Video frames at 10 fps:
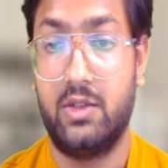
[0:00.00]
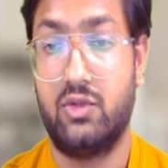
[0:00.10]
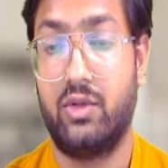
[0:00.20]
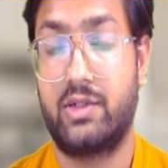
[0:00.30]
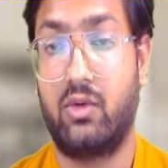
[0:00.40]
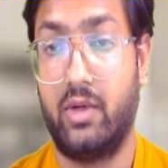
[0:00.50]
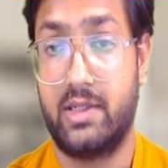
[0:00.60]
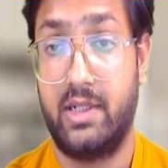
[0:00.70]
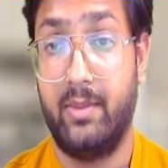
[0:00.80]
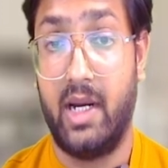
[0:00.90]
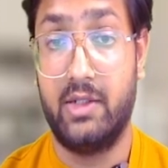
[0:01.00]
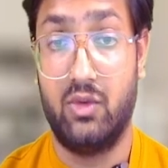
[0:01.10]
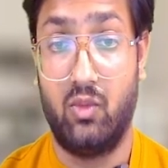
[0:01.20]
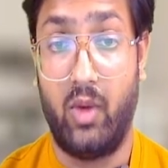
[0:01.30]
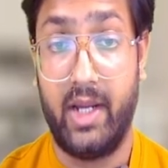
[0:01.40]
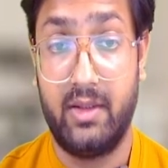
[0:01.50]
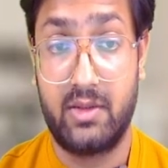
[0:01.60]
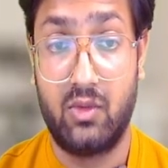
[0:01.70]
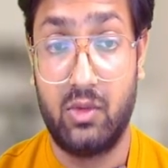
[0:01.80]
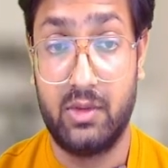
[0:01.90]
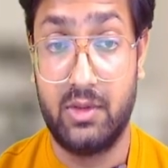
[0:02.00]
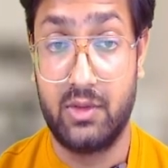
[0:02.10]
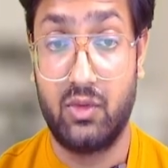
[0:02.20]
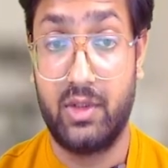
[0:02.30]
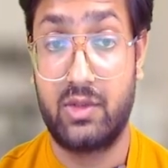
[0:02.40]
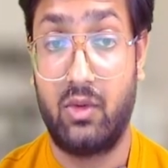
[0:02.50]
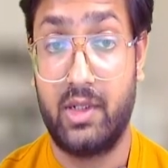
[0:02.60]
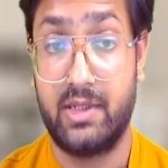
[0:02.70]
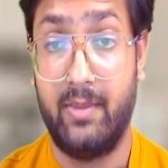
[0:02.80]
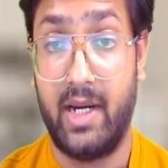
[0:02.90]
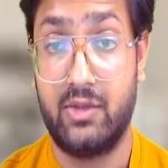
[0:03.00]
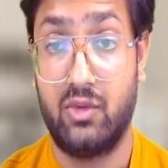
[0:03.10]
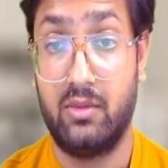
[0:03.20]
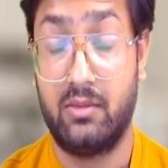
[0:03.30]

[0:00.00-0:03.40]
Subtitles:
zone is called as a demand zone. Why this zone is called as demand zone?